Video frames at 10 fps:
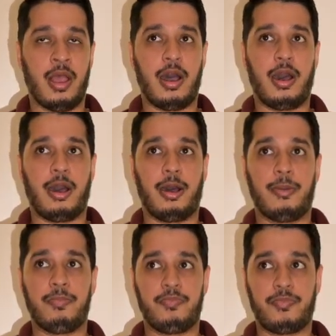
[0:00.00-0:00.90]

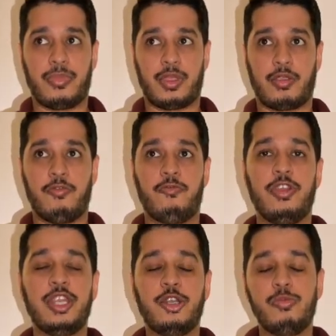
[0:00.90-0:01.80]
we
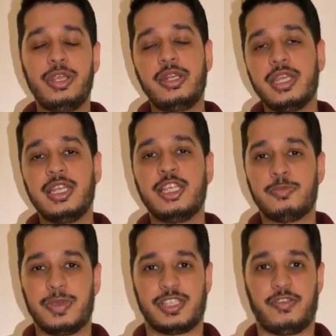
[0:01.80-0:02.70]
need to be really
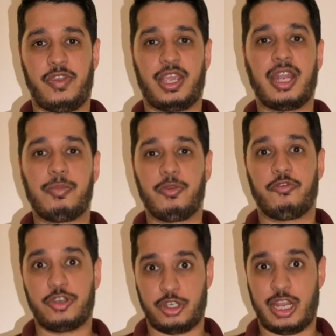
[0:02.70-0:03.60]
specific in our
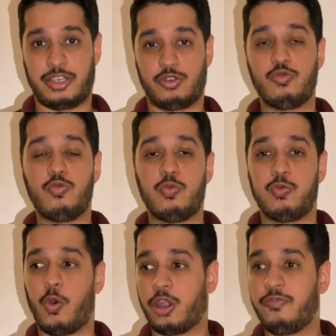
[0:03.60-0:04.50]
profession as to
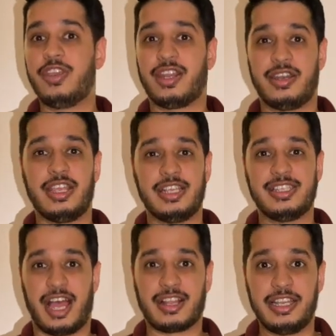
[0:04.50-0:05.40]
what we are
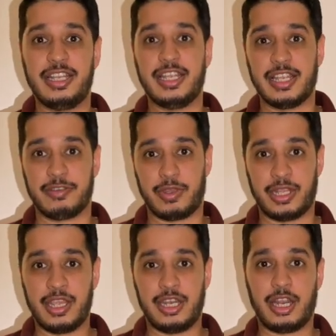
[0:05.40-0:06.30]
exactly dealing with.
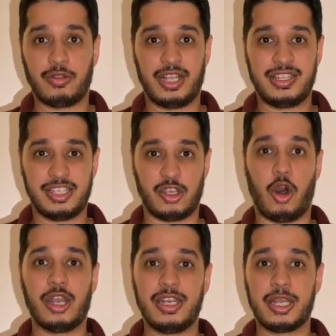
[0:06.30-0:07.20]
Now that this
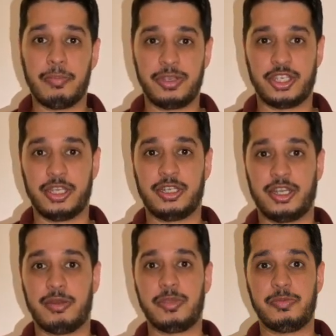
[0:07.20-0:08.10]
all-encompassing
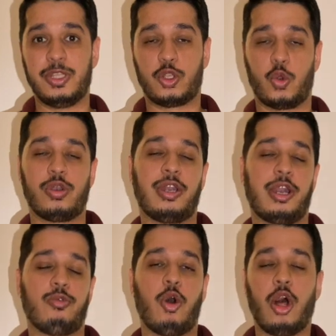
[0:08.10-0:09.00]
term has been thrown
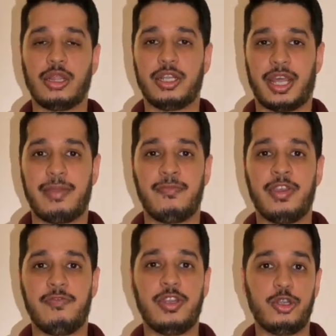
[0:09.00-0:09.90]
around all the time,
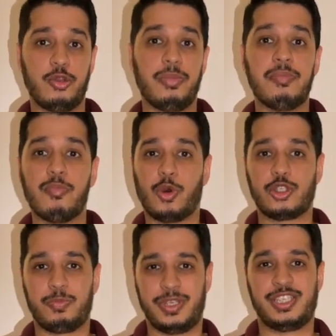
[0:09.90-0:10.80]
we need to be more
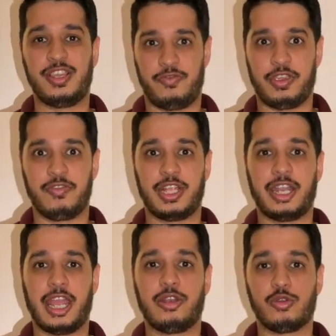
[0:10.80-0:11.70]
specific with our
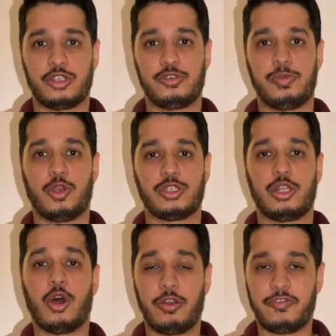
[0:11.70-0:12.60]
diagnosis, because a
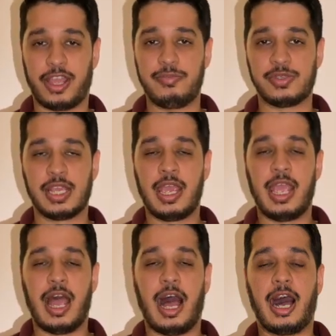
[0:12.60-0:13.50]
lot of times
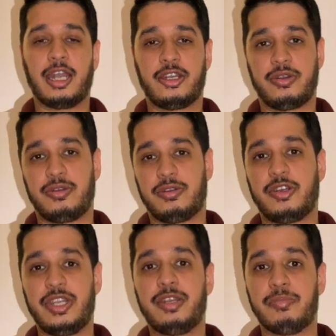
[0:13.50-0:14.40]
our
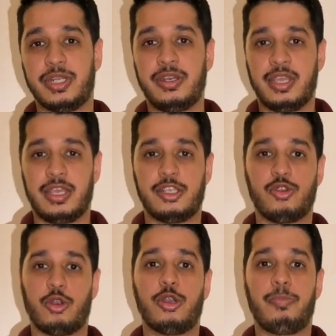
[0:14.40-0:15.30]
treatment is
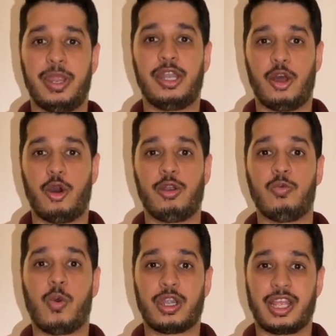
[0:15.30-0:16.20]
going to depend
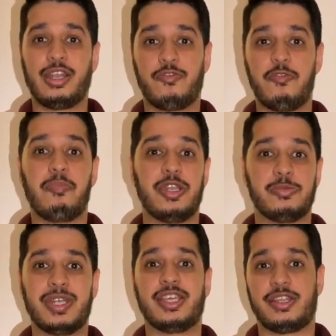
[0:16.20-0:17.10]
on what kind of
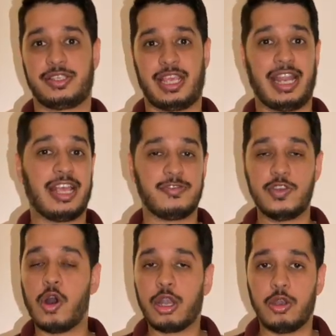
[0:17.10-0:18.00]
impingement there is. And as
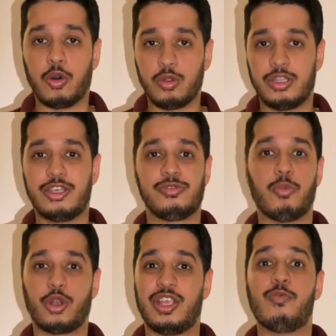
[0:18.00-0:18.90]
we all know, there's
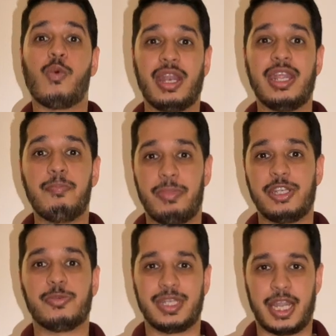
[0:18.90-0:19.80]
more than one
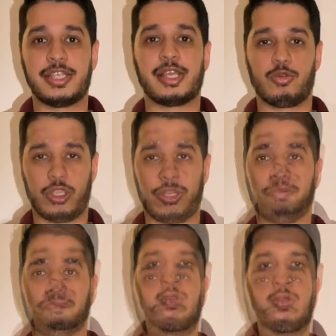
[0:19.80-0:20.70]
impingement that is out there.
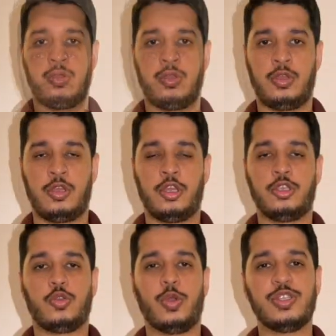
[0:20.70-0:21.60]

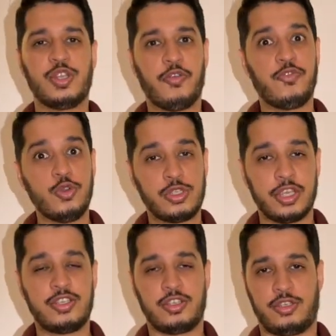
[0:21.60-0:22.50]
So instead of
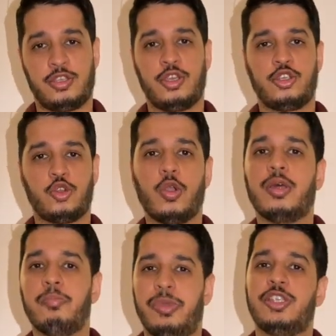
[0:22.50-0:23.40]
using just
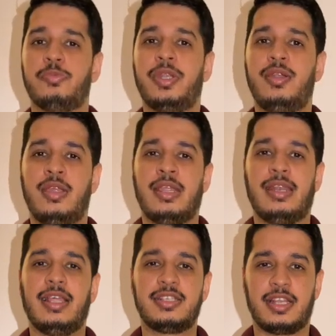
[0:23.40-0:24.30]
shoulder impingement,
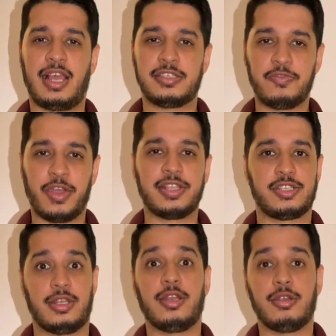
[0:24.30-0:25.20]
let's classify this
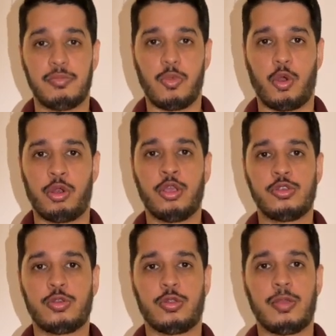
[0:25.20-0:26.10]
a little more.
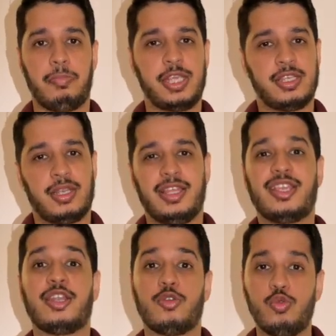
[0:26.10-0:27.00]
So basically,
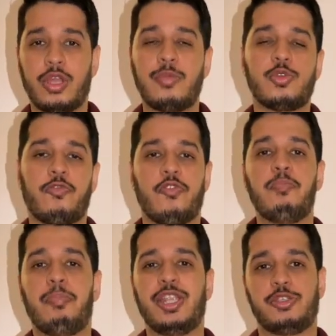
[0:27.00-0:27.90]
there are two types of
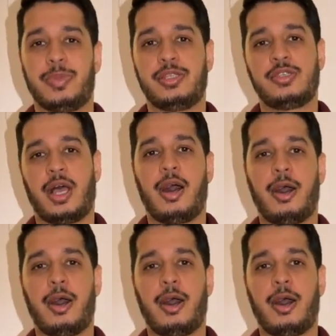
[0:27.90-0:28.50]
impingements.